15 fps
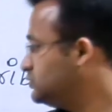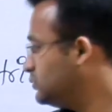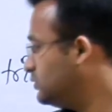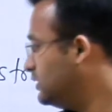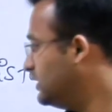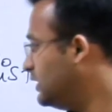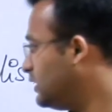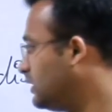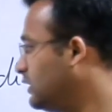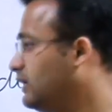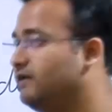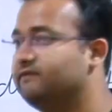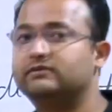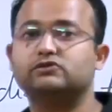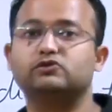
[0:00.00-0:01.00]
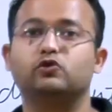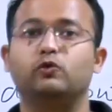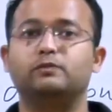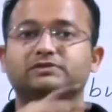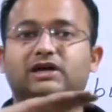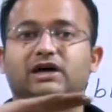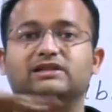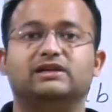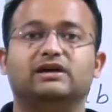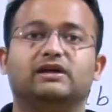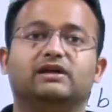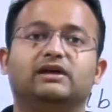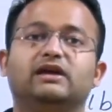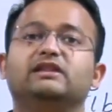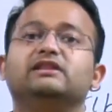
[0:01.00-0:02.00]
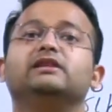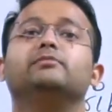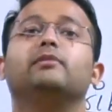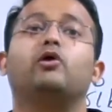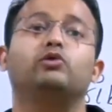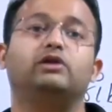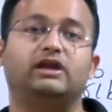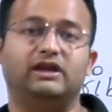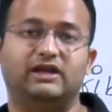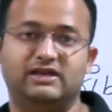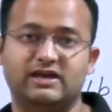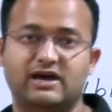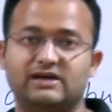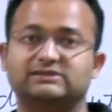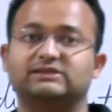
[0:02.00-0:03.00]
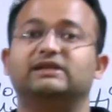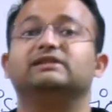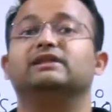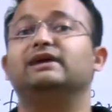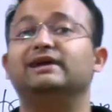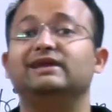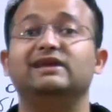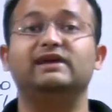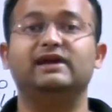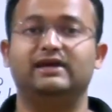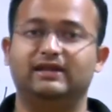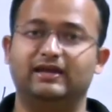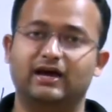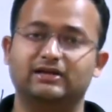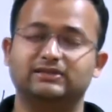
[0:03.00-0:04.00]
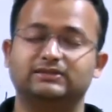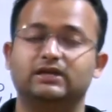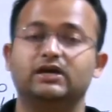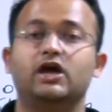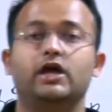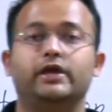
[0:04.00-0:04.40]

so here if the slopes are there in the mountain areas, in the hilly areas,